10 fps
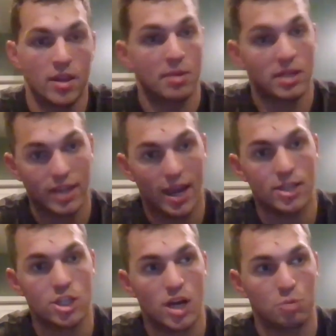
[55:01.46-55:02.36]
then my dad
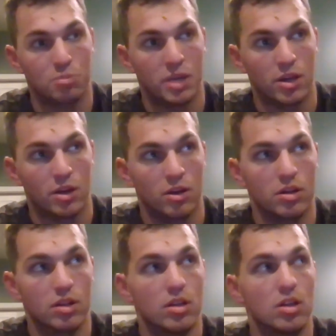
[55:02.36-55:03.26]
shot a bear
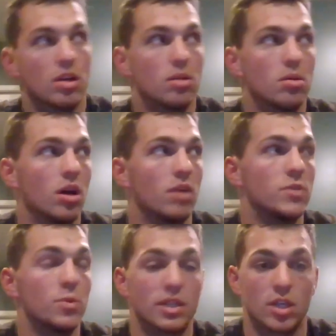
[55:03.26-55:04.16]
a
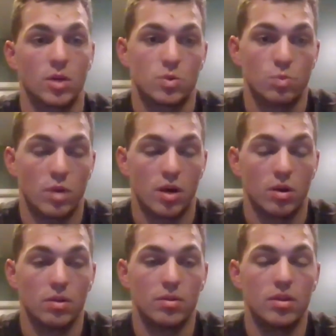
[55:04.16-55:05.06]
few weeks ago as
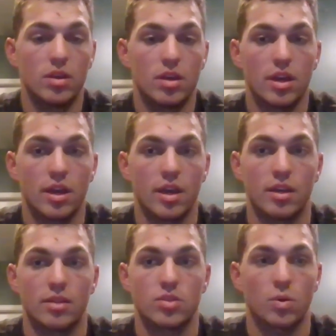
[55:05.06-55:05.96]
well,
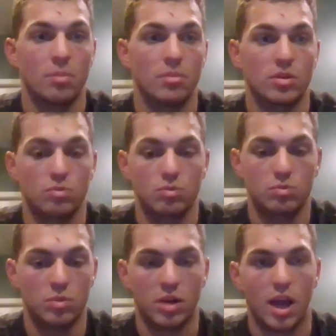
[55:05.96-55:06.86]
and so I'm gonna
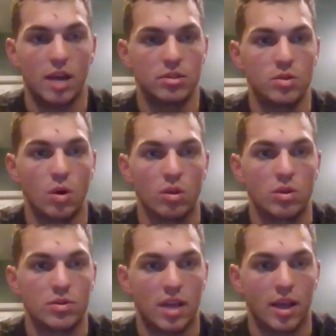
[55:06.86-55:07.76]
do all
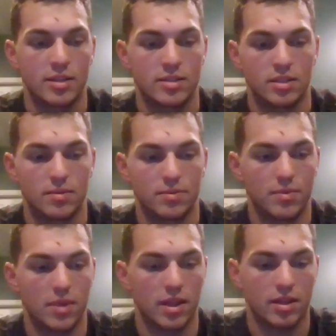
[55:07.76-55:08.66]
those hides and
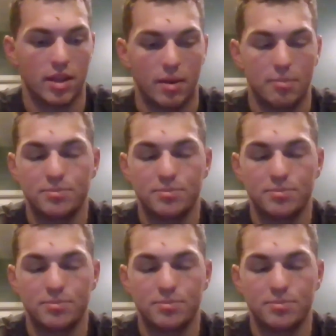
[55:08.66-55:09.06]
yeah,